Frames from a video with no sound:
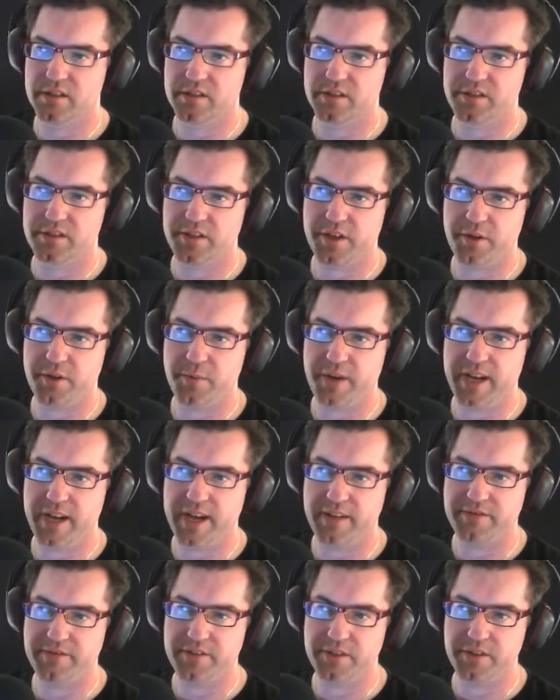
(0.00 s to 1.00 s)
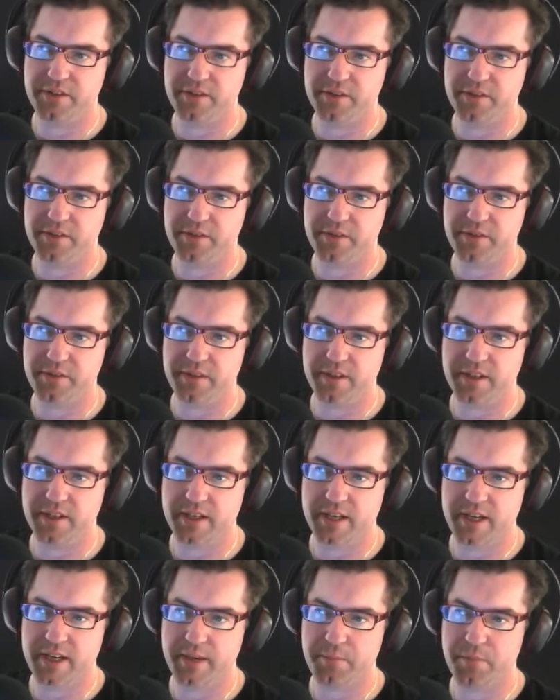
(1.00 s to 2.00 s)
So we have to
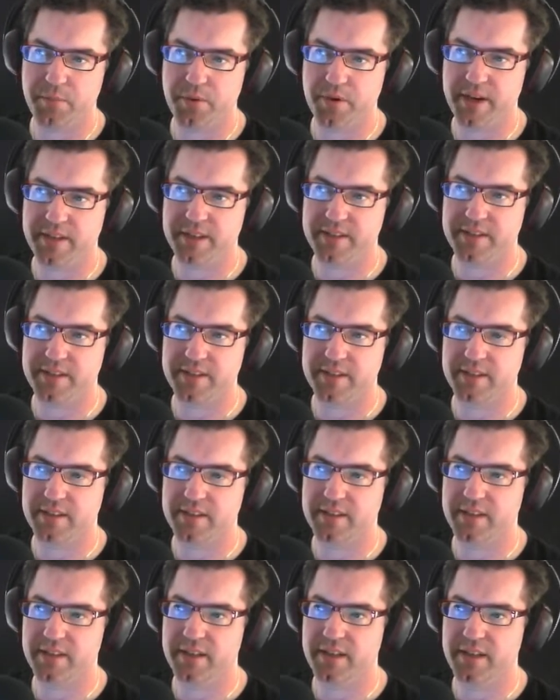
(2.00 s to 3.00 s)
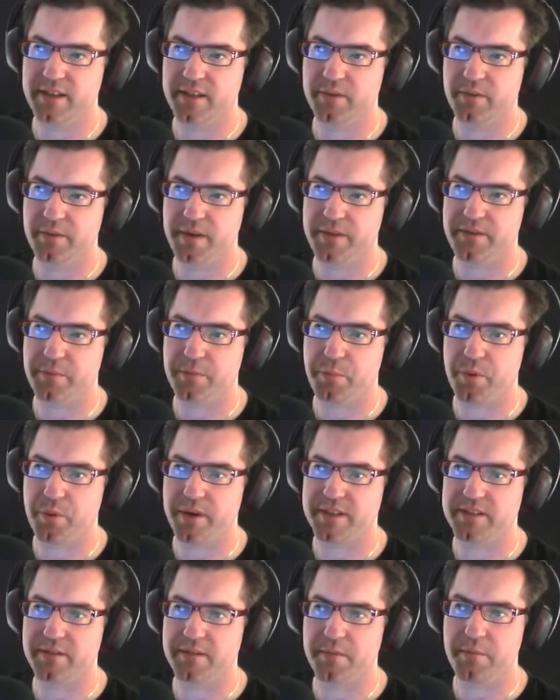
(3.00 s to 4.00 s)
press
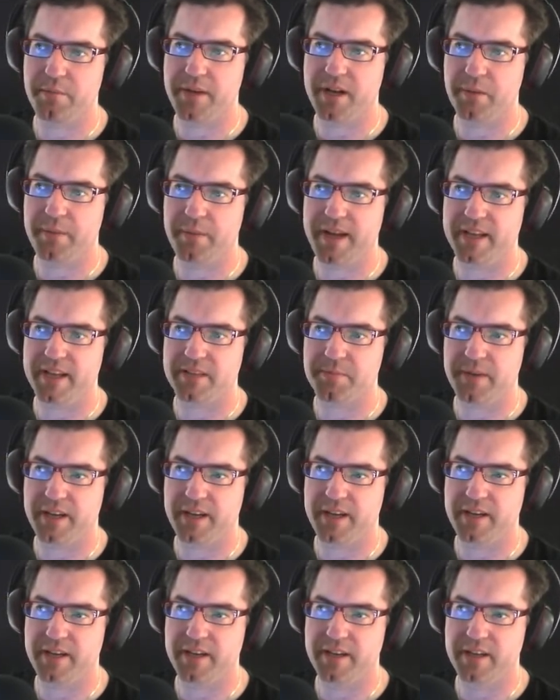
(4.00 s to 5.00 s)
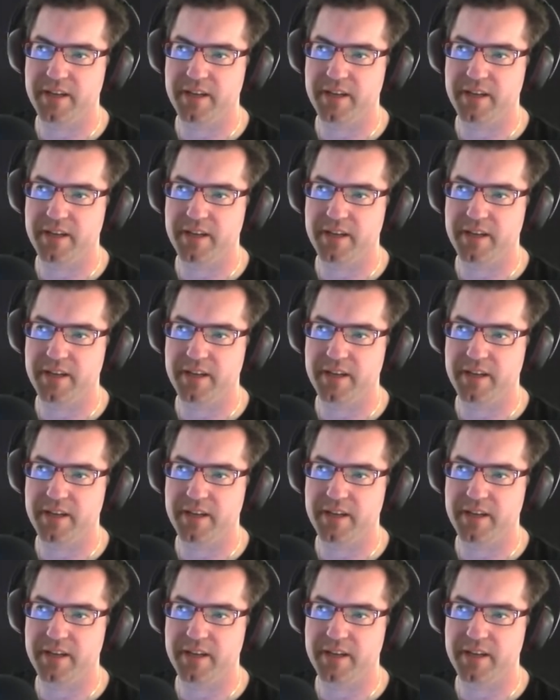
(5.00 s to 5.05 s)
middle mouse button,